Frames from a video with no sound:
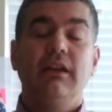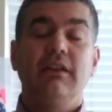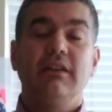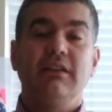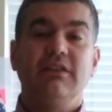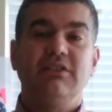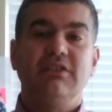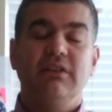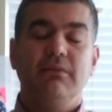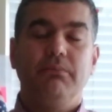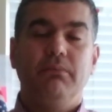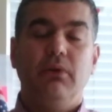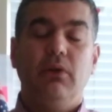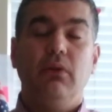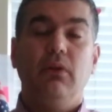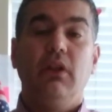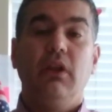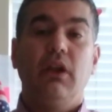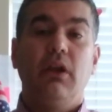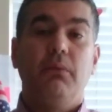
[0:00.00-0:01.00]
the
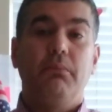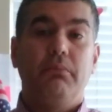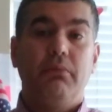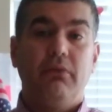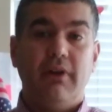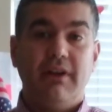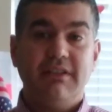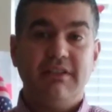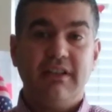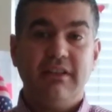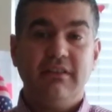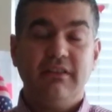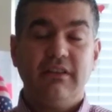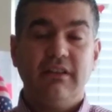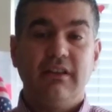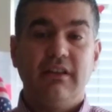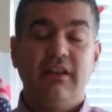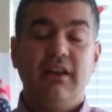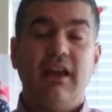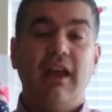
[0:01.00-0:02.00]
simple present,
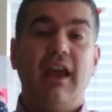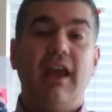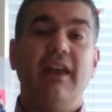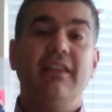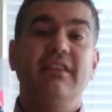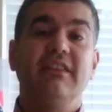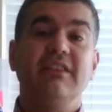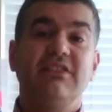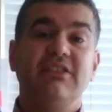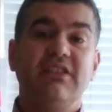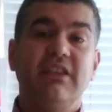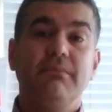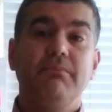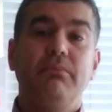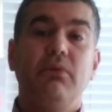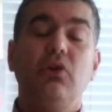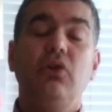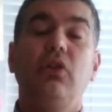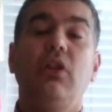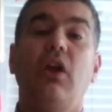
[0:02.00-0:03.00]
and the
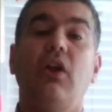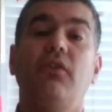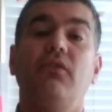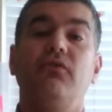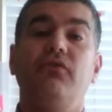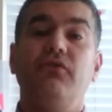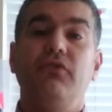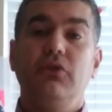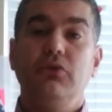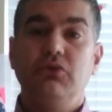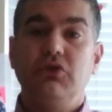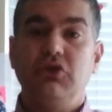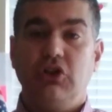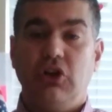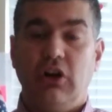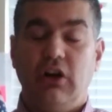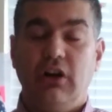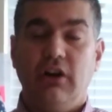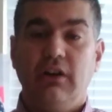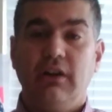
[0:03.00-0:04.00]
simple future.